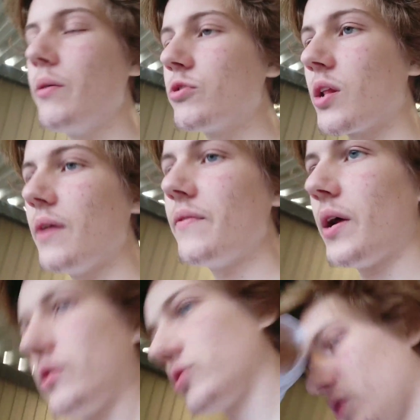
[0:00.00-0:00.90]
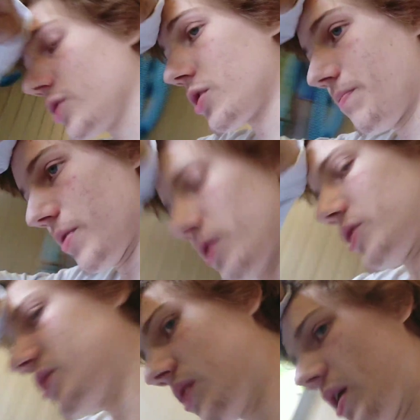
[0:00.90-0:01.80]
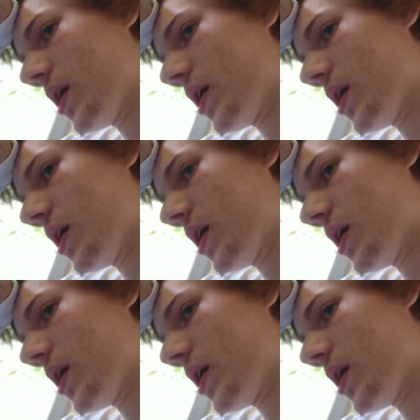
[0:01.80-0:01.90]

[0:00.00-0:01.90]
it was $1,100 to purchase.